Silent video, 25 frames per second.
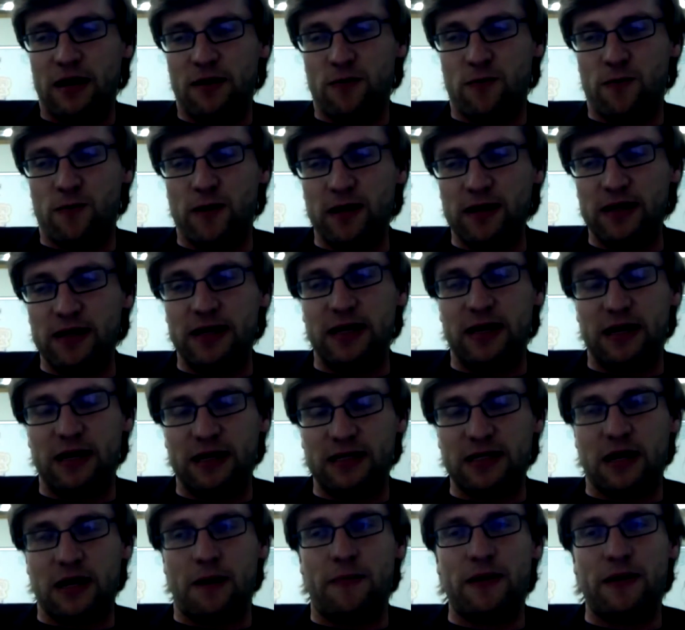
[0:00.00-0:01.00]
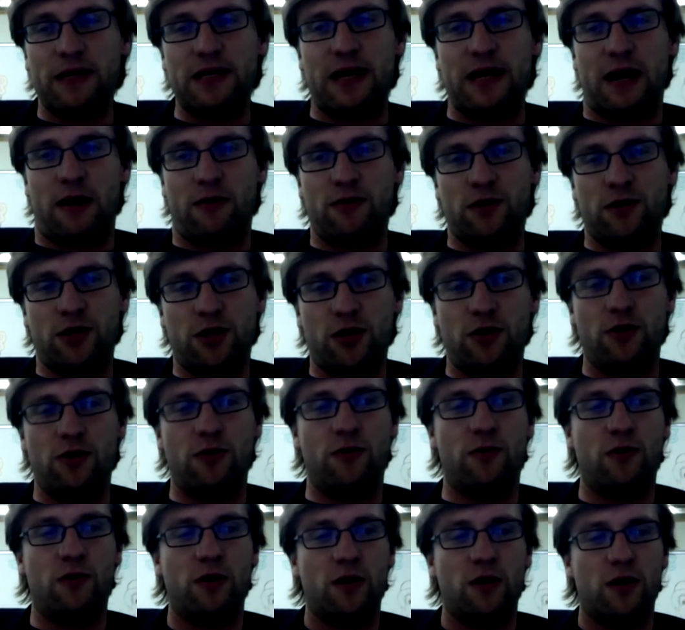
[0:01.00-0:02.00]
And really, it's coming down
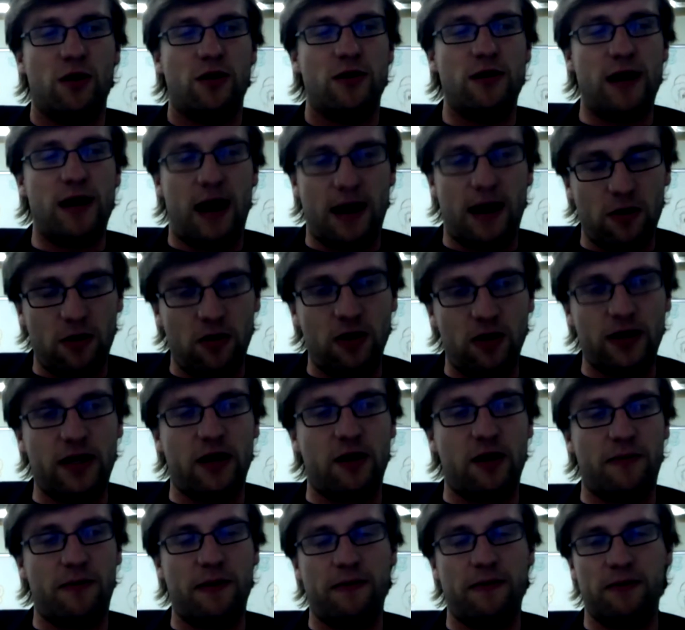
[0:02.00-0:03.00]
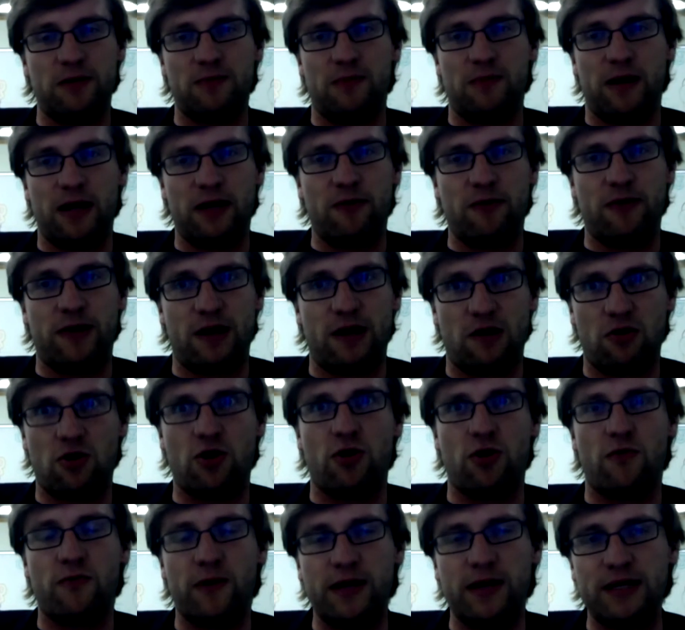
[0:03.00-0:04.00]
to not holding other people's money without
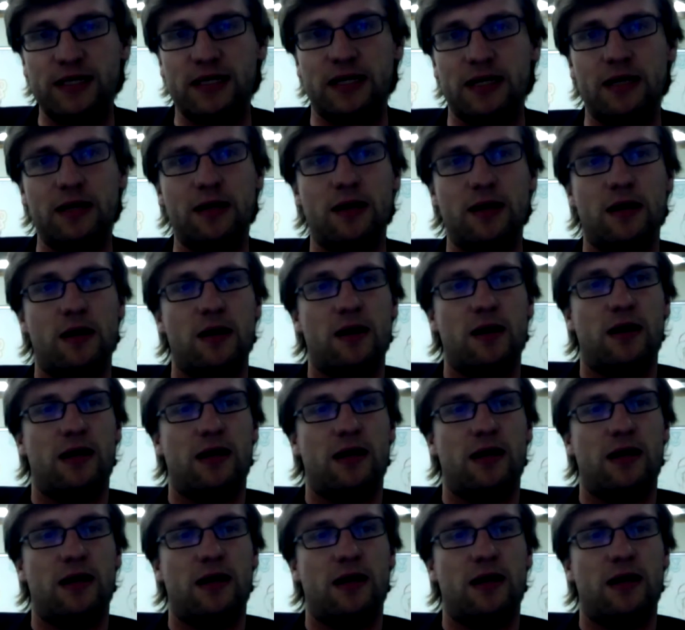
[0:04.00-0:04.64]
a good reason.